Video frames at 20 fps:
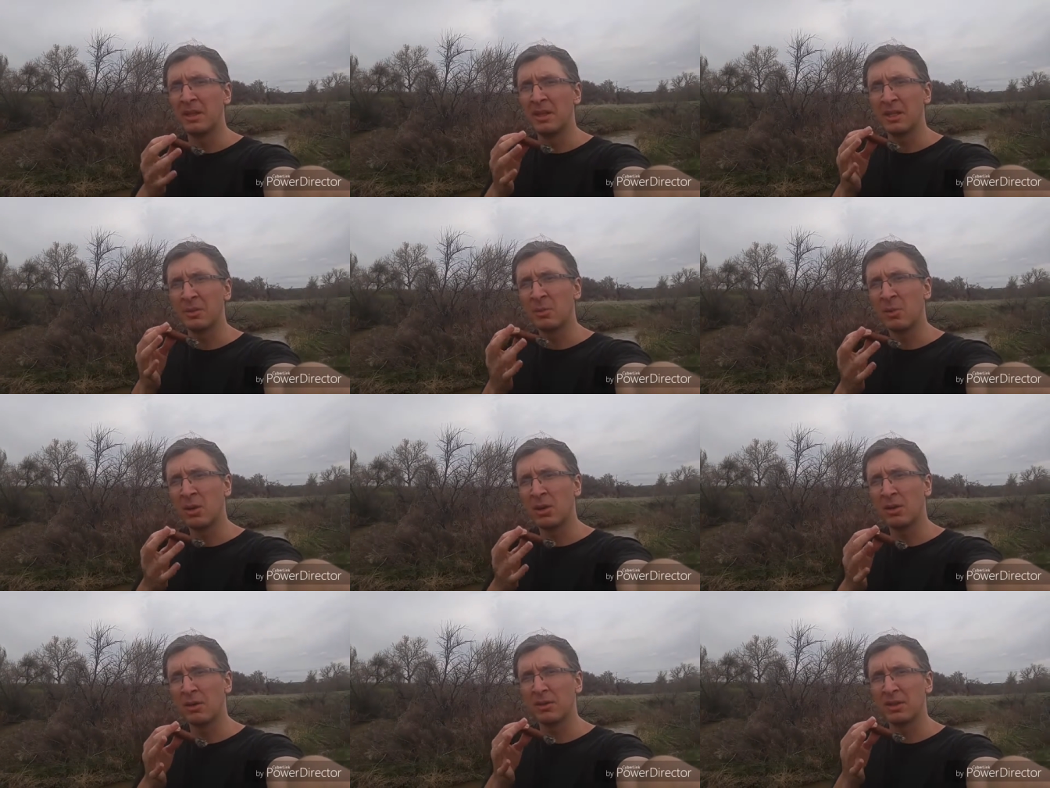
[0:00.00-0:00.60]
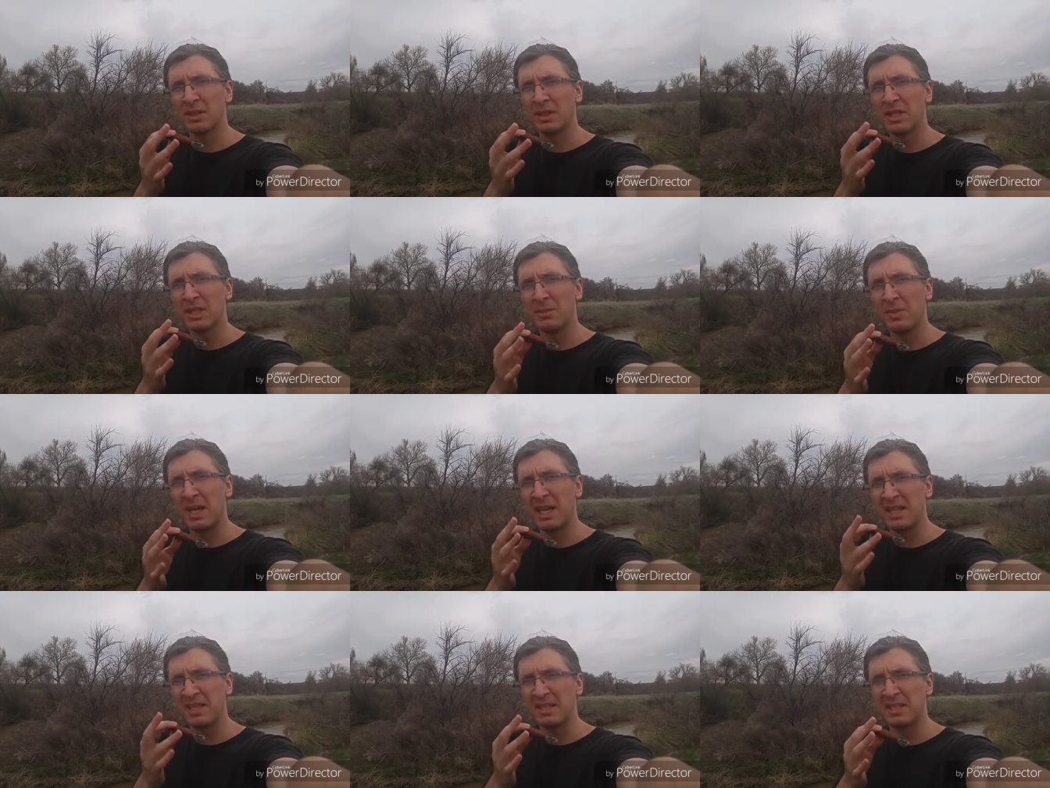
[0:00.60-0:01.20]
It's more of a
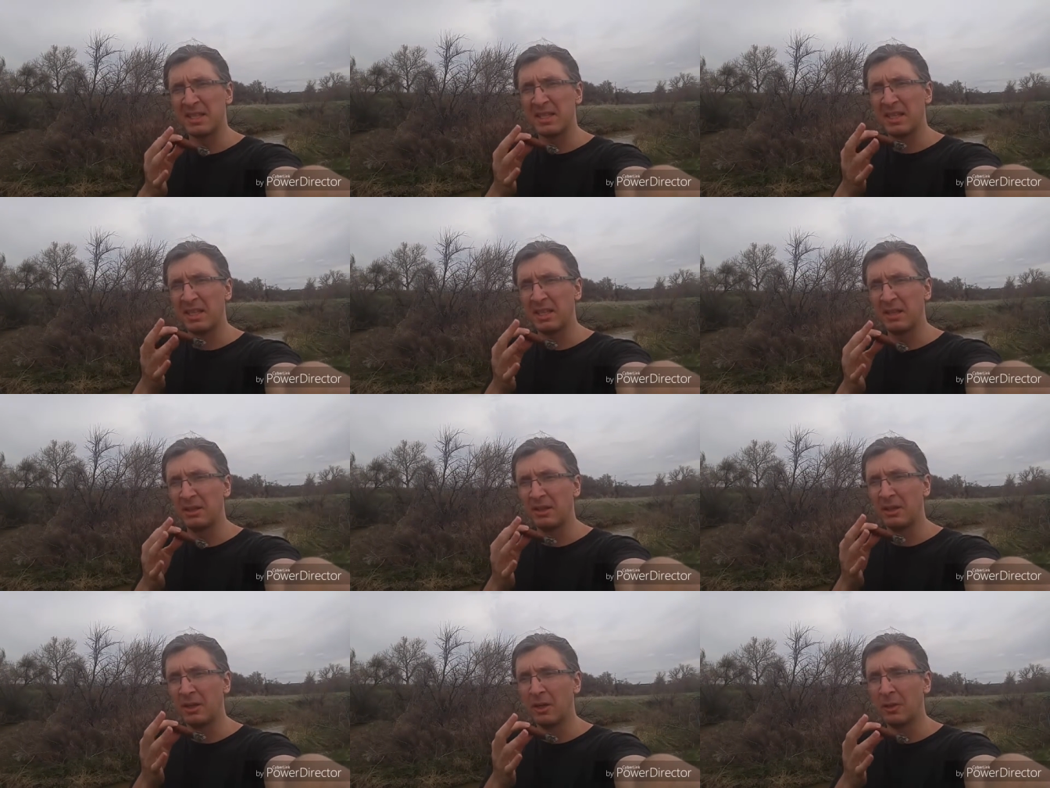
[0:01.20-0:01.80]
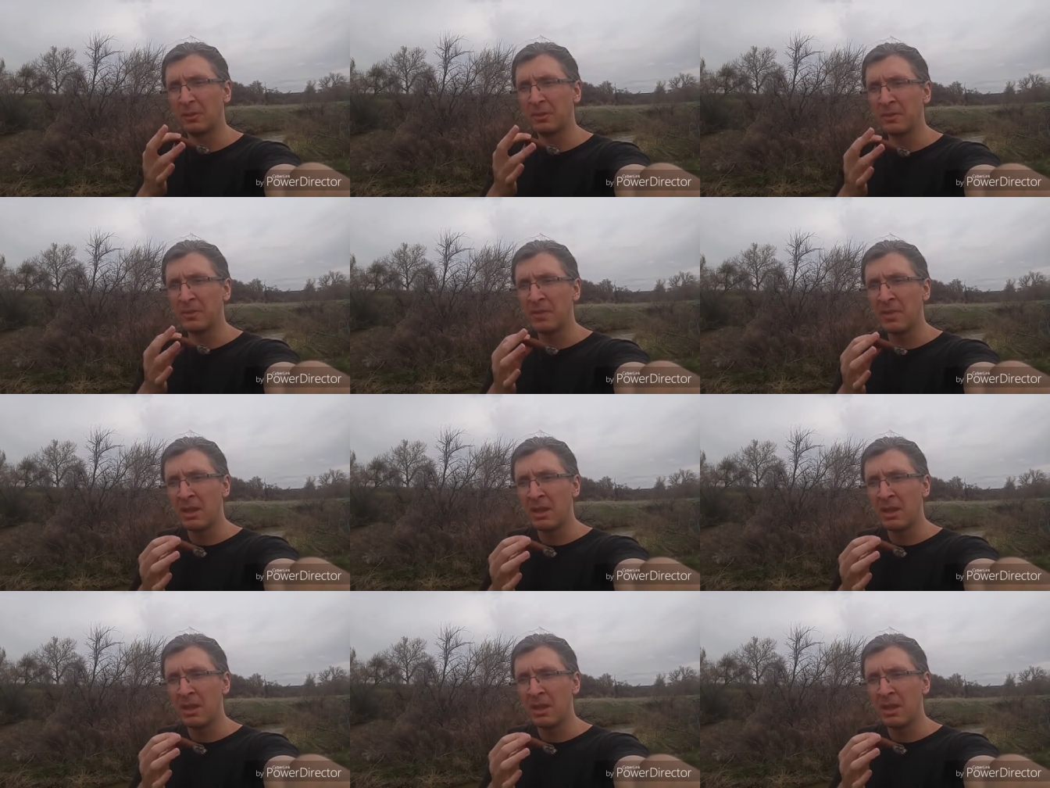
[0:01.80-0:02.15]
spicy note.